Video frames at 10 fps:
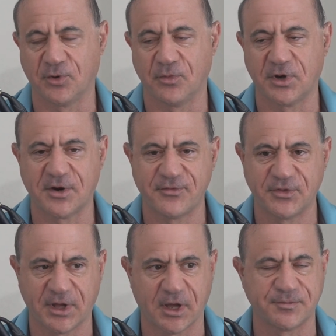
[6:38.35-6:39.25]
But whatever
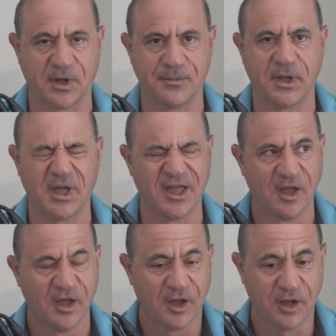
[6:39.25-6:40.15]
the case may be,
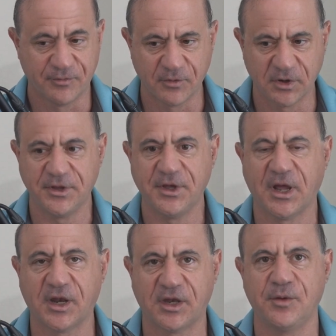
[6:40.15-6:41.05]
if we're
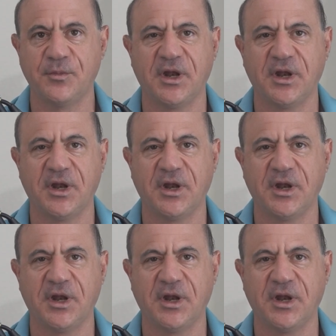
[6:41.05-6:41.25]
leading a team,